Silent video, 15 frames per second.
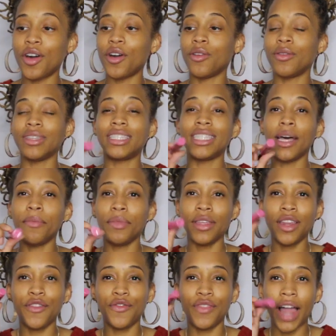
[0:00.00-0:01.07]
know.
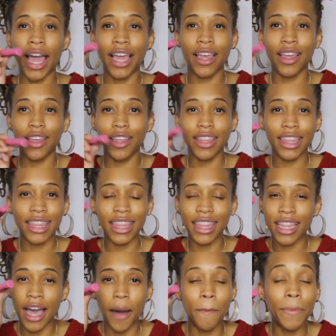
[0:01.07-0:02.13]
Something like
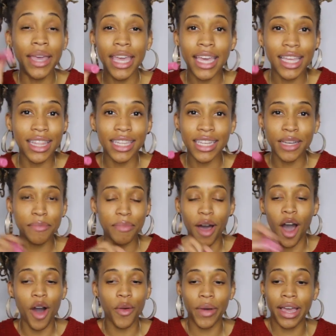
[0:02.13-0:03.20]
a pink lip
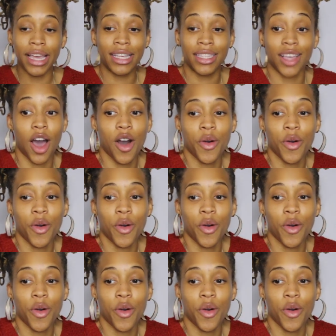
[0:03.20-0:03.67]
always,